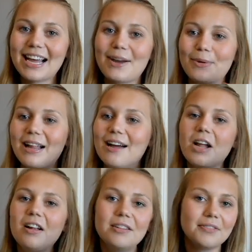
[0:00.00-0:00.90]
I will have
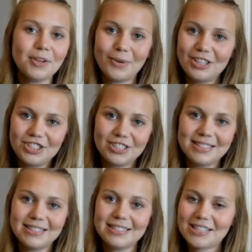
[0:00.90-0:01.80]
all of the
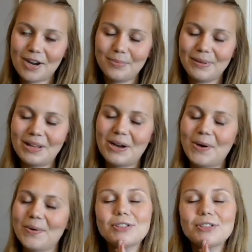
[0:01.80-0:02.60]
questions down below.